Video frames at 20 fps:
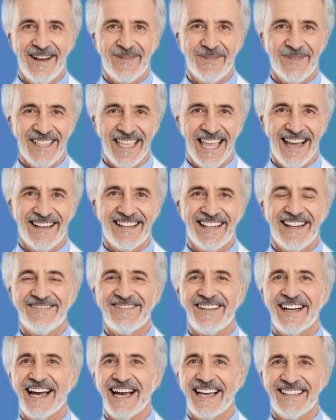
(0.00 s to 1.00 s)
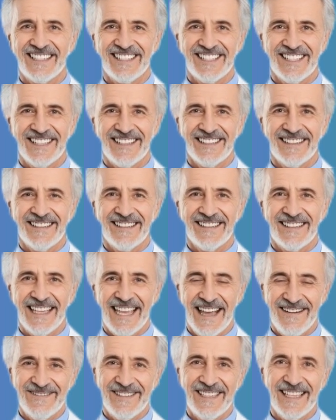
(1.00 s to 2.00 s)
Without enough collagen,
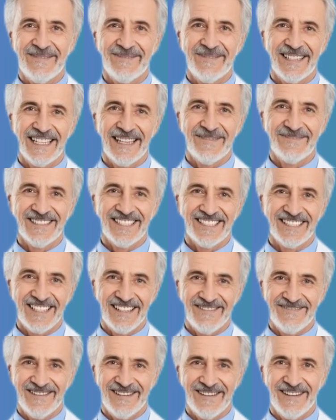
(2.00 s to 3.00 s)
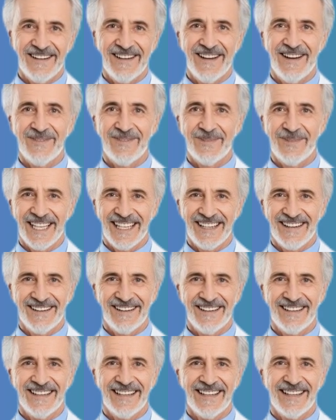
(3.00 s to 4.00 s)
everything becomes stiffer,
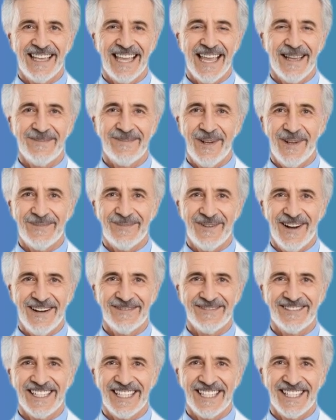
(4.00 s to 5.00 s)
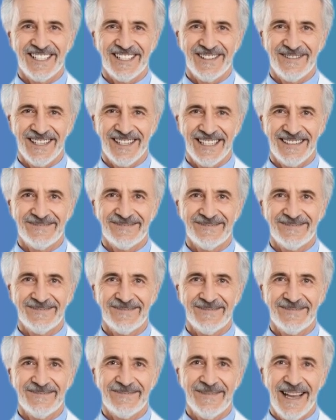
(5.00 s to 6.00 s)
weaker, and more prone to injury.
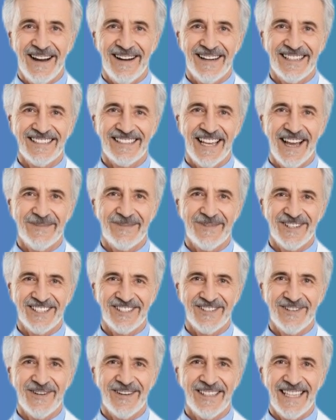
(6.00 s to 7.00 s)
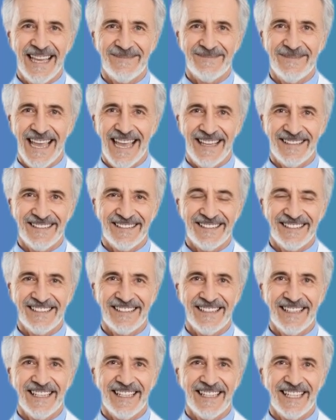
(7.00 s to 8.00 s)
Berries help restore that
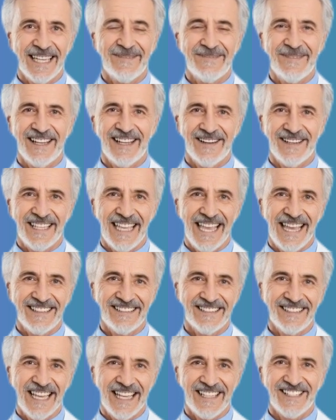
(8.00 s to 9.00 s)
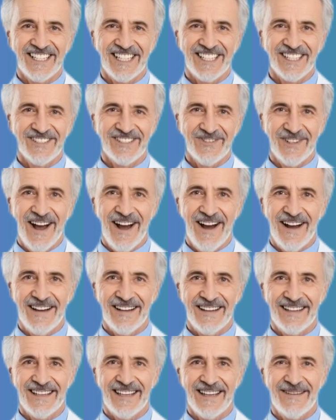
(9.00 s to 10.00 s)
balance, keeping your legs not just
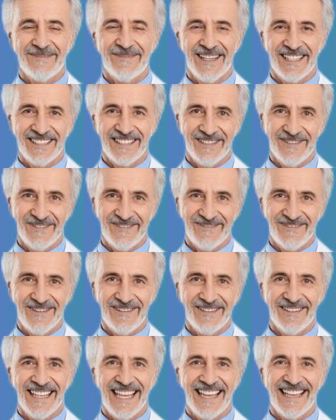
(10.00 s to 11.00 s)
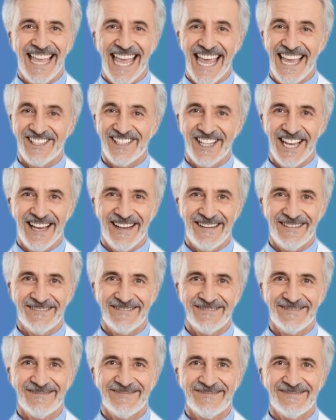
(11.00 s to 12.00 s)
strong, but youthful and agile.
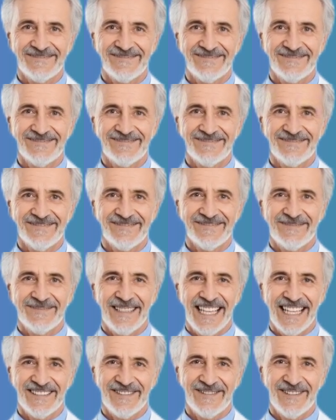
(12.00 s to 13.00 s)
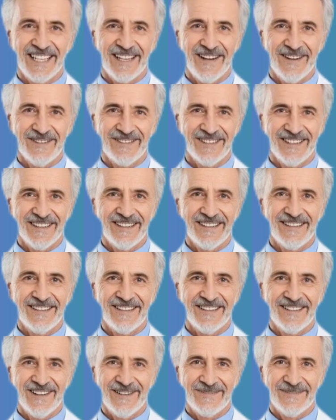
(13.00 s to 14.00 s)
As you get older,
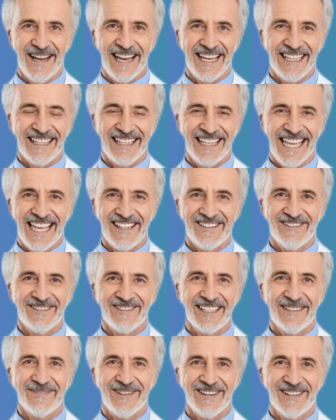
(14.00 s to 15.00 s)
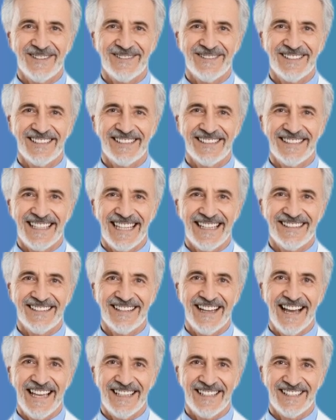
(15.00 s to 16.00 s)
your body naturally produces less
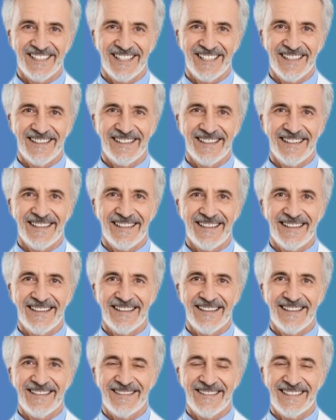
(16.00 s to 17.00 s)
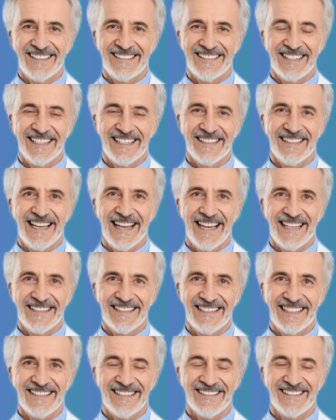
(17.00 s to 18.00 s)
collagen. This
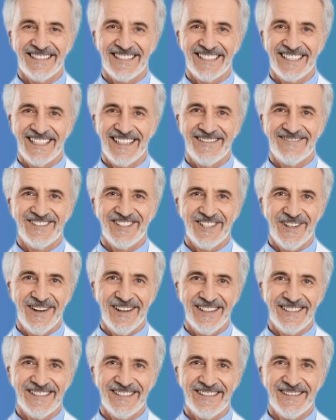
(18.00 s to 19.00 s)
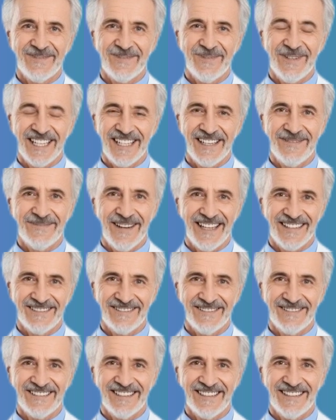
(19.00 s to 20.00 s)
decline leads to stiff joints, weaker
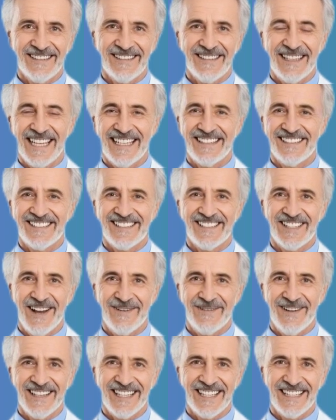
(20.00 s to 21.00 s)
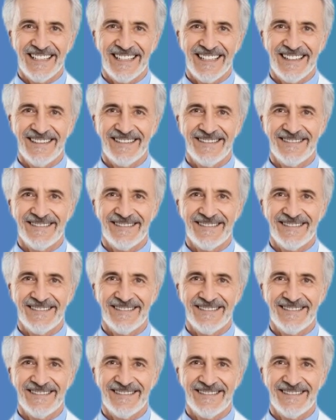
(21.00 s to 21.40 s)
muscles, and slower healing.